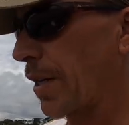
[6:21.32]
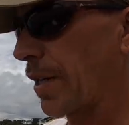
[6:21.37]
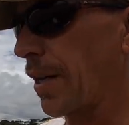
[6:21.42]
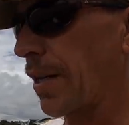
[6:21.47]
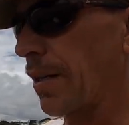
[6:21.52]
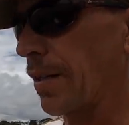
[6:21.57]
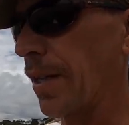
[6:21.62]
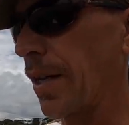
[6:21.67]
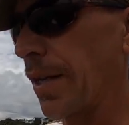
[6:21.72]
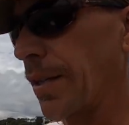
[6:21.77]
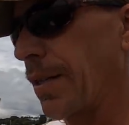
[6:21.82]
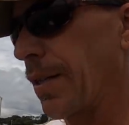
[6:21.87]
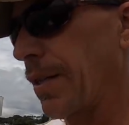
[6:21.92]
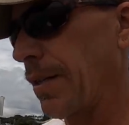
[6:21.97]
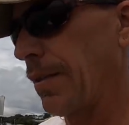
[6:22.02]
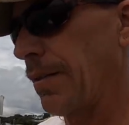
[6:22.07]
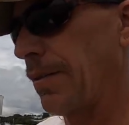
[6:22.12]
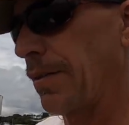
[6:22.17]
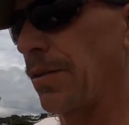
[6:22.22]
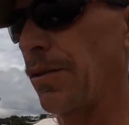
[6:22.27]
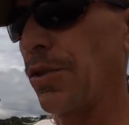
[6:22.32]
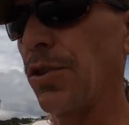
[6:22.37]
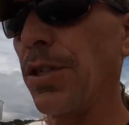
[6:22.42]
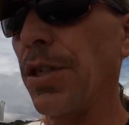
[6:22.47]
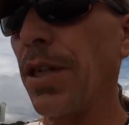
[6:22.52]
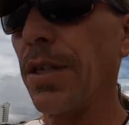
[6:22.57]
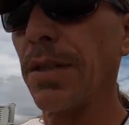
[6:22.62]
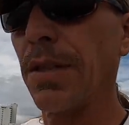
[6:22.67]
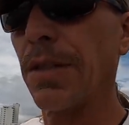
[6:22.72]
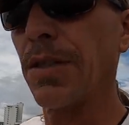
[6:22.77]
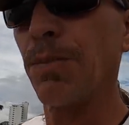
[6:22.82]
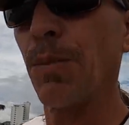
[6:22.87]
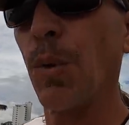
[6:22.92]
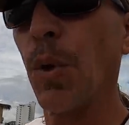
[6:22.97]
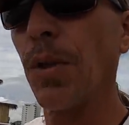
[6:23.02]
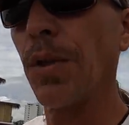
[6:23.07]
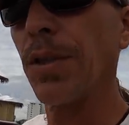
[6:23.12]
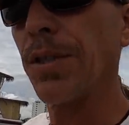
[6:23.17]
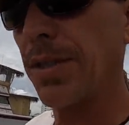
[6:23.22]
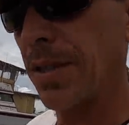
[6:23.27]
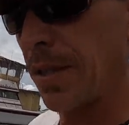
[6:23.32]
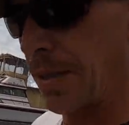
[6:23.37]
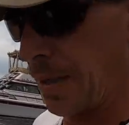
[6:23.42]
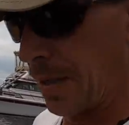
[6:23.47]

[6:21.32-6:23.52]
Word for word: I kind of like to get the smallest